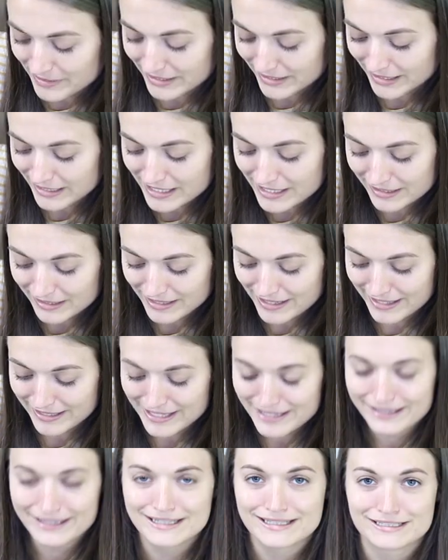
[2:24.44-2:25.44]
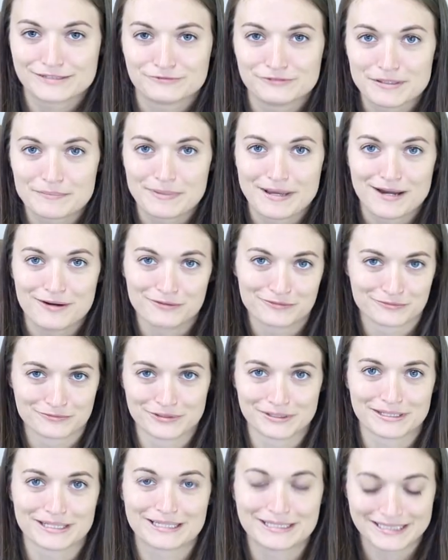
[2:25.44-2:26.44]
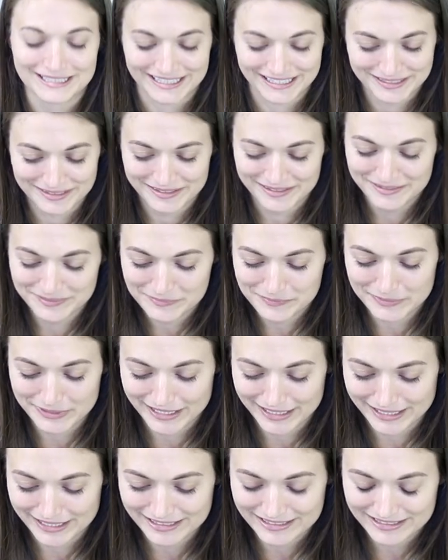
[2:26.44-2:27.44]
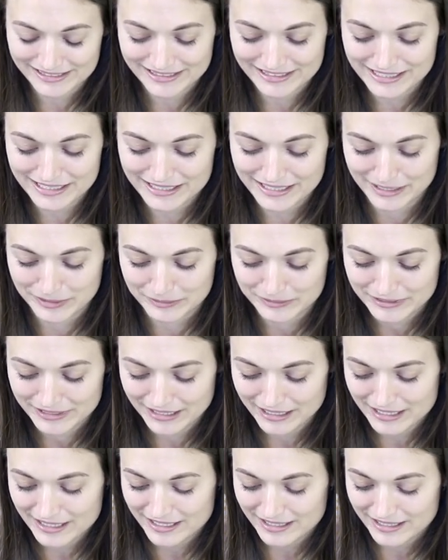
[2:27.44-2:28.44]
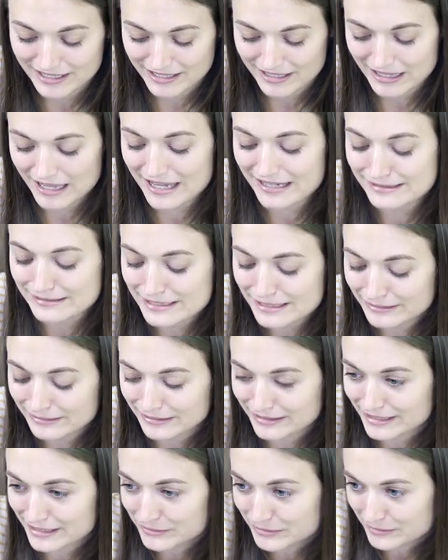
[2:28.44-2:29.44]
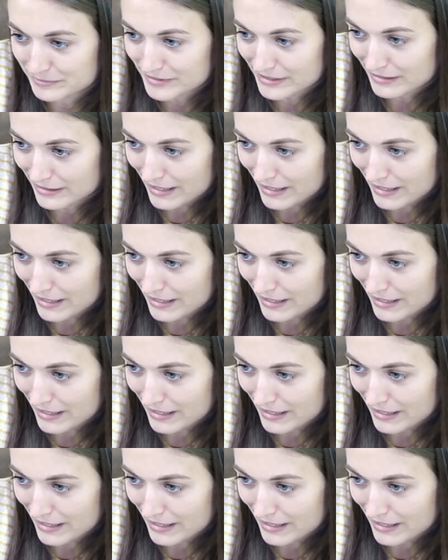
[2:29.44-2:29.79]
man, I can't, I can't get it to flip out really good, but you know, Ideally, it would be